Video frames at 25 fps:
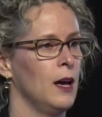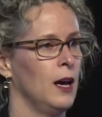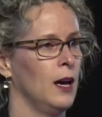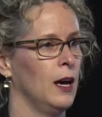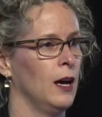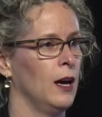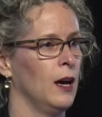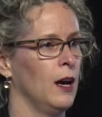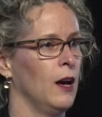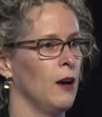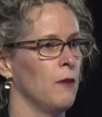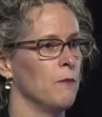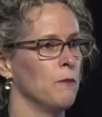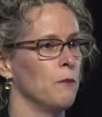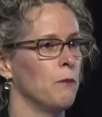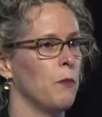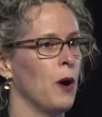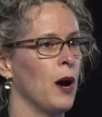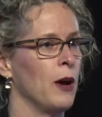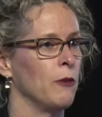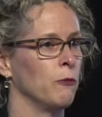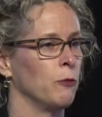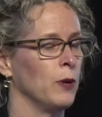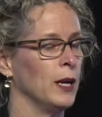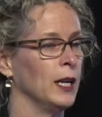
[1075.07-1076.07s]

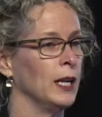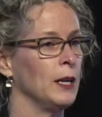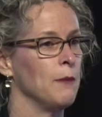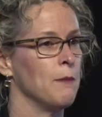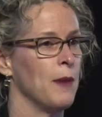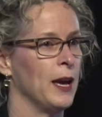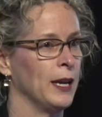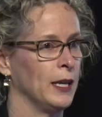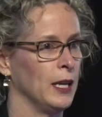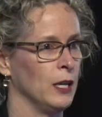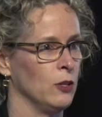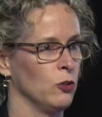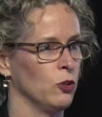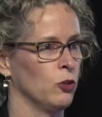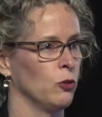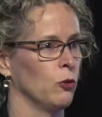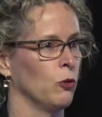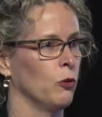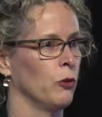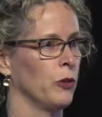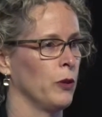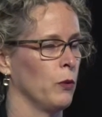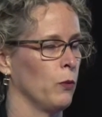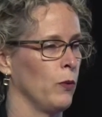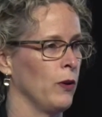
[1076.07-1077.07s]
by really making
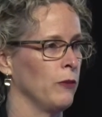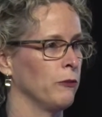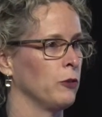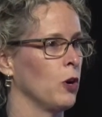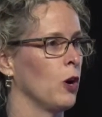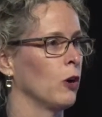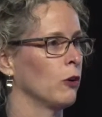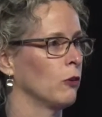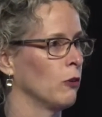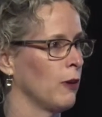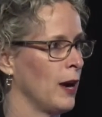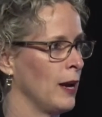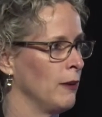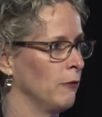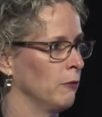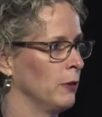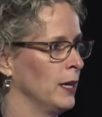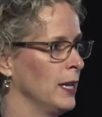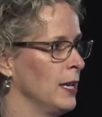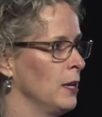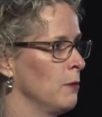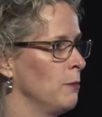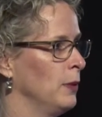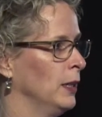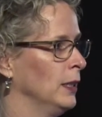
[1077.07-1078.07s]
sure that we've got great
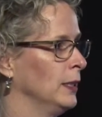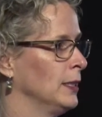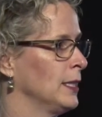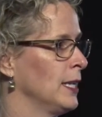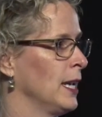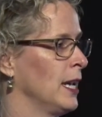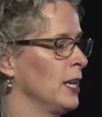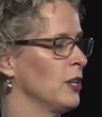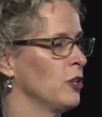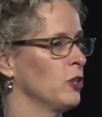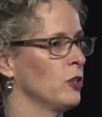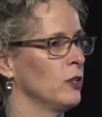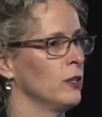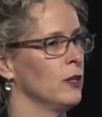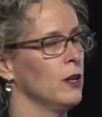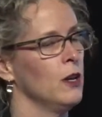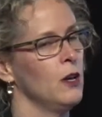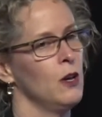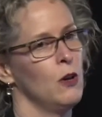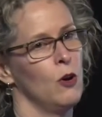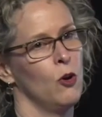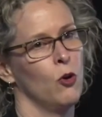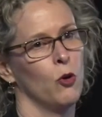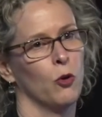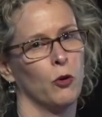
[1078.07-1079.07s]
rehabilitation
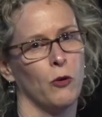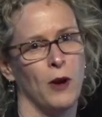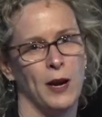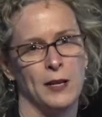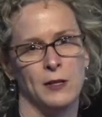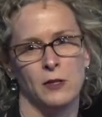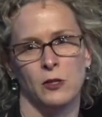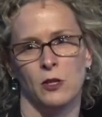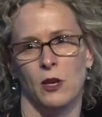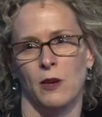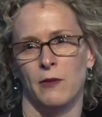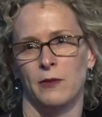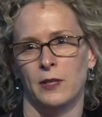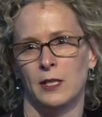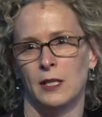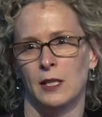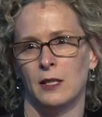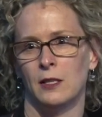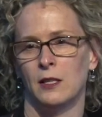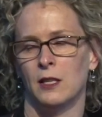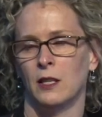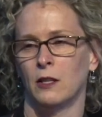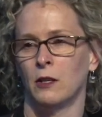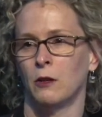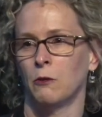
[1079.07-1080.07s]
or great
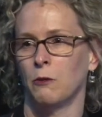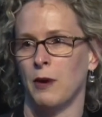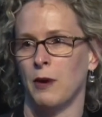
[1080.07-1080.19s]
services that are